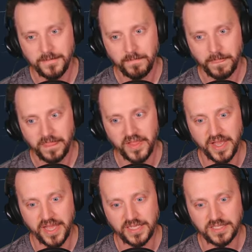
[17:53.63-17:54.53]

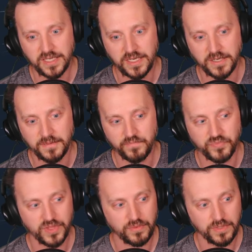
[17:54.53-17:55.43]
that um,
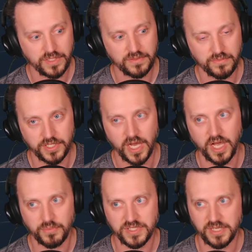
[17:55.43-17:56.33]

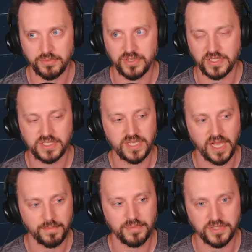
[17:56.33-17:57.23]
Radahn was able to
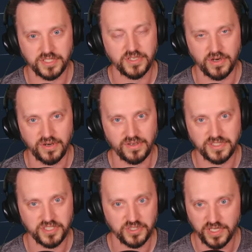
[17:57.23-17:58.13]
stop the
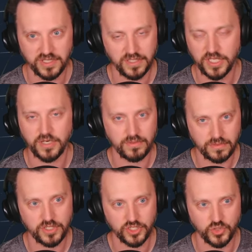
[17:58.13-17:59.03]
stars and, and you know
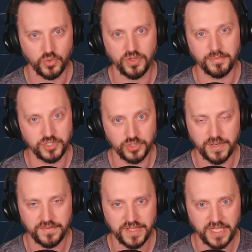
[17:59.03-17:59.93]
control them and do
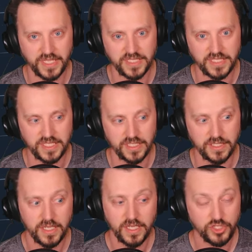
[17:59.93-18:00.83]
everything he did
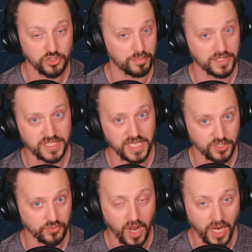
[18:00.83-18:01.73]
to protect
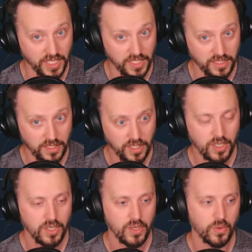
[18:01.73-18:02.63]
Ranni
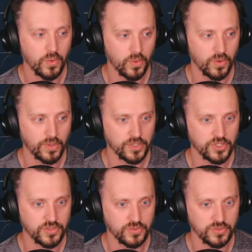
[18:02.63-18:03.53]
or
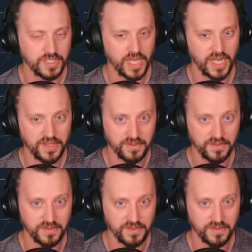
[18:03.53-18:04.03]
to guide the